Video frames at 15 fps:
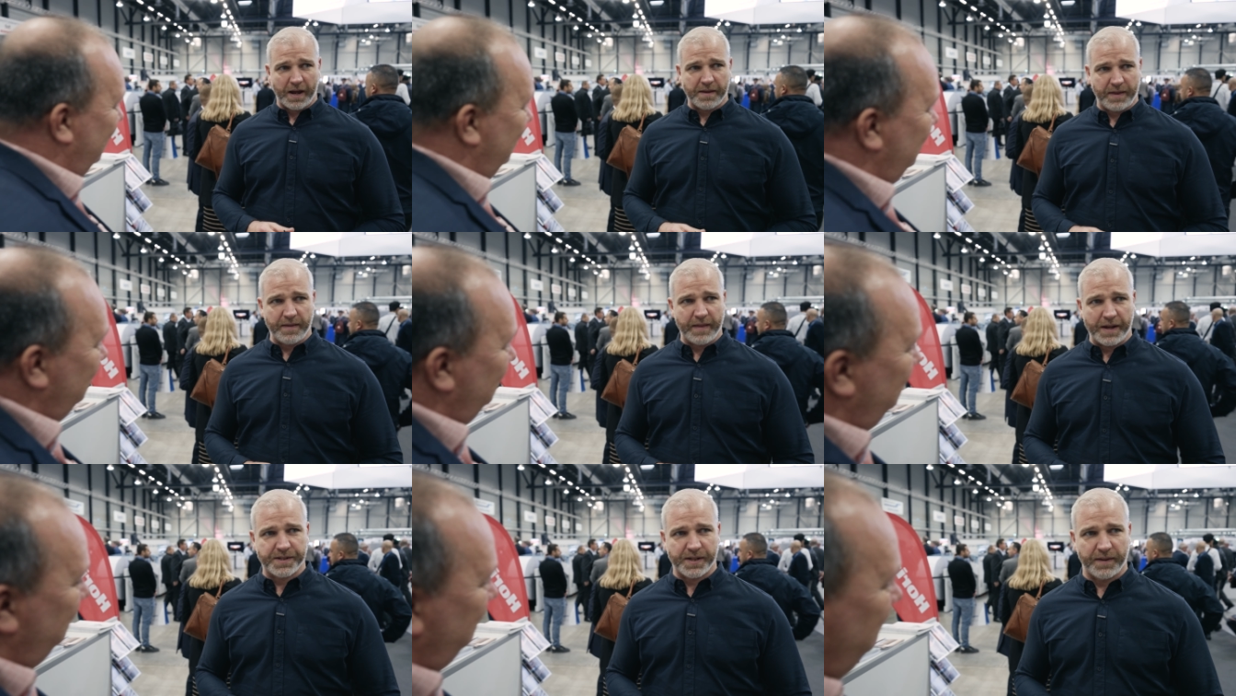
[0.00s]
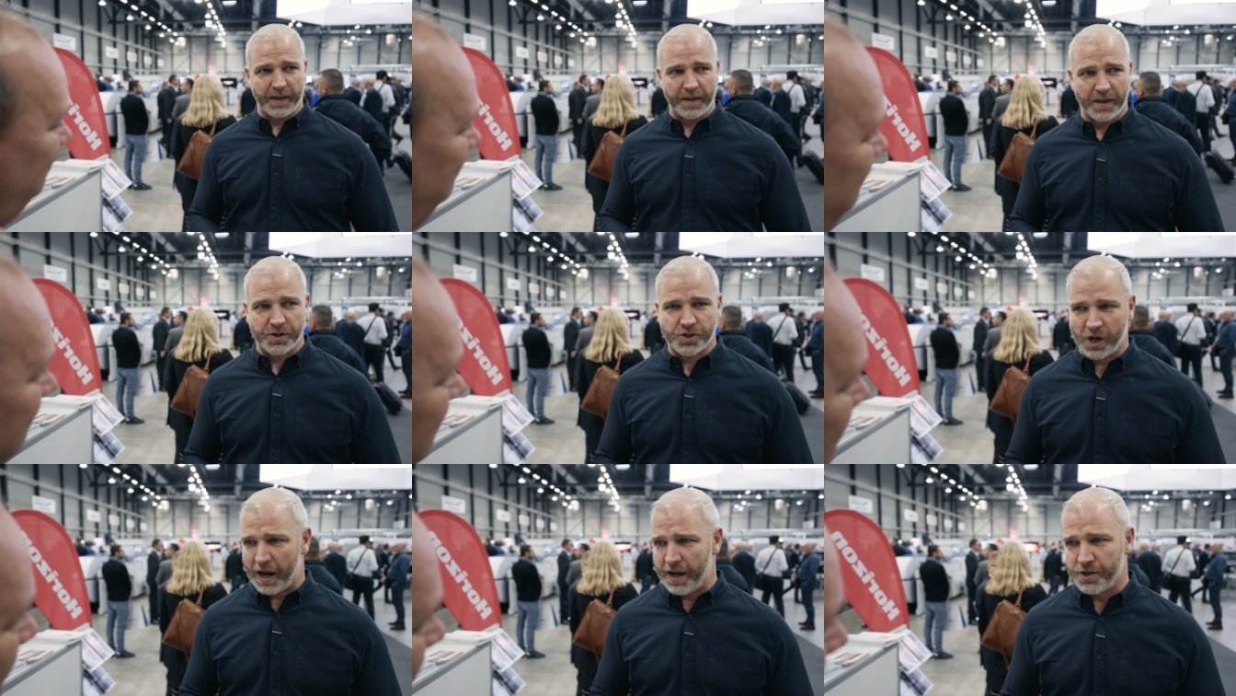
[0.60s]
I think that's the thing
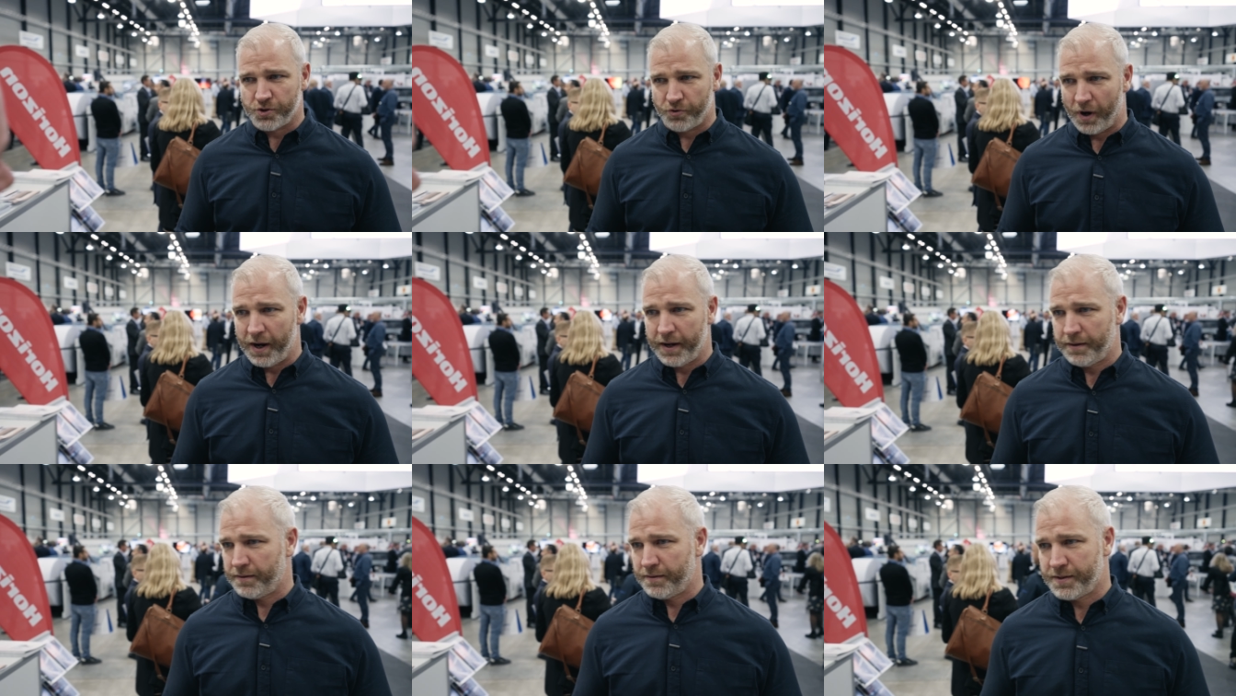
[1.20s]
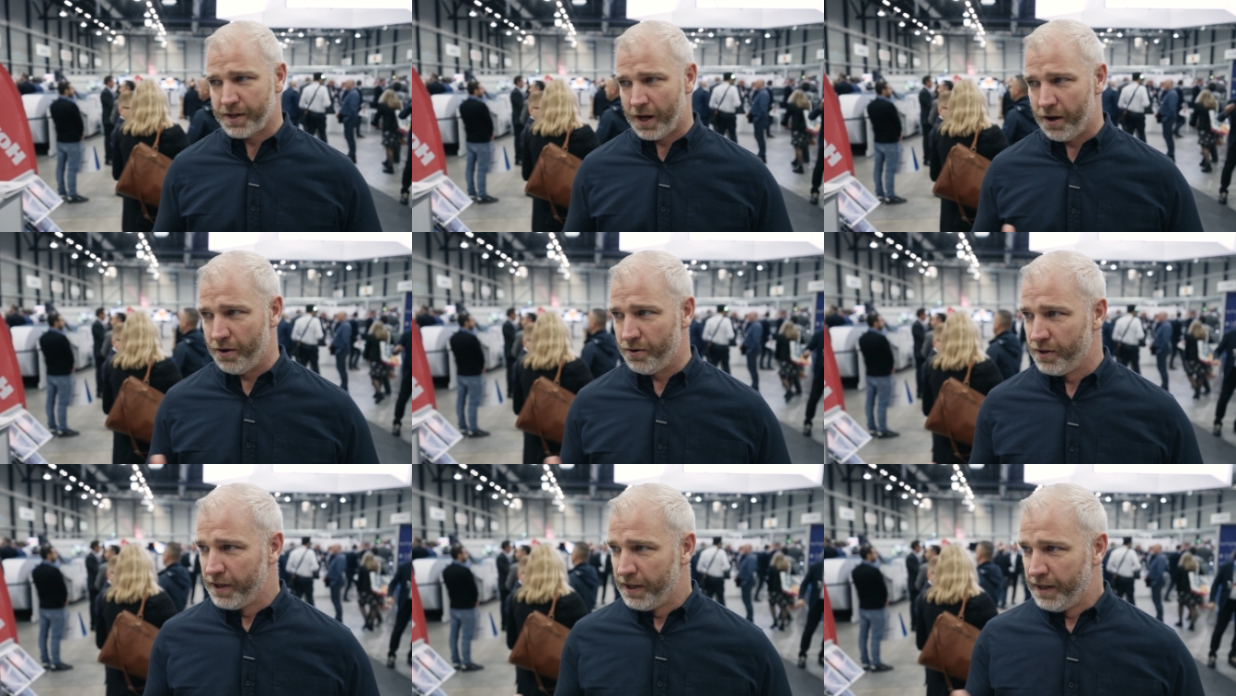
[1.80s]
that's changed, right?
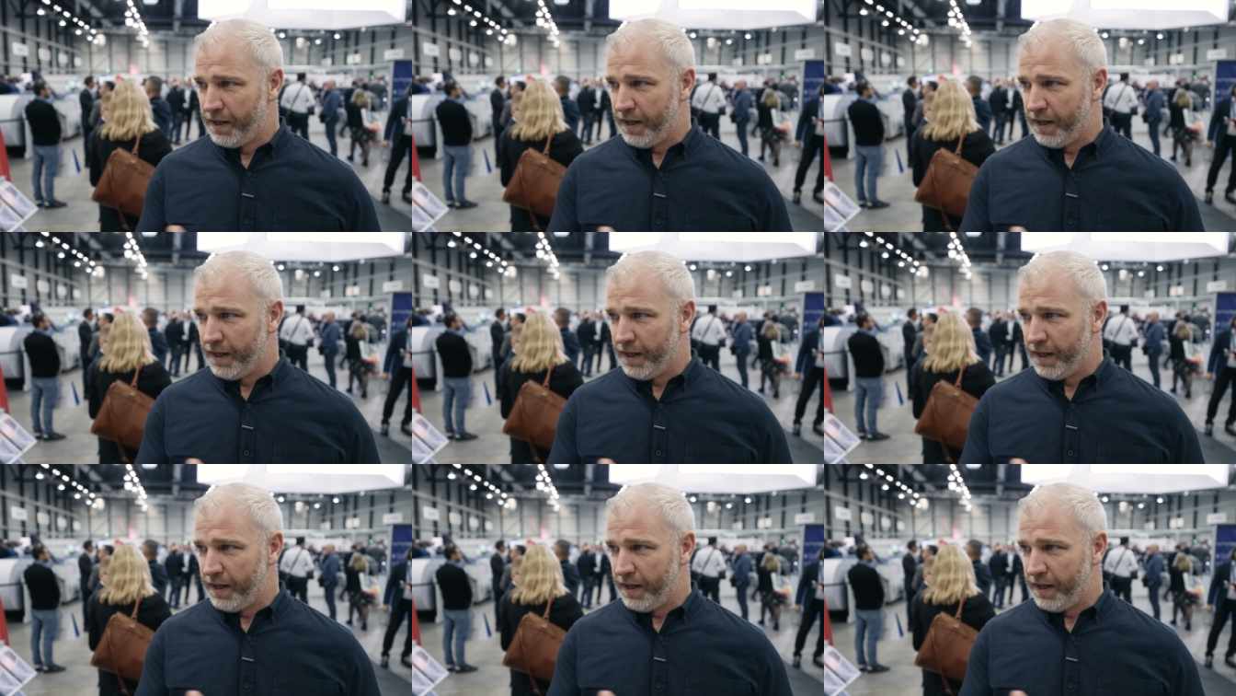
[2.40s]
So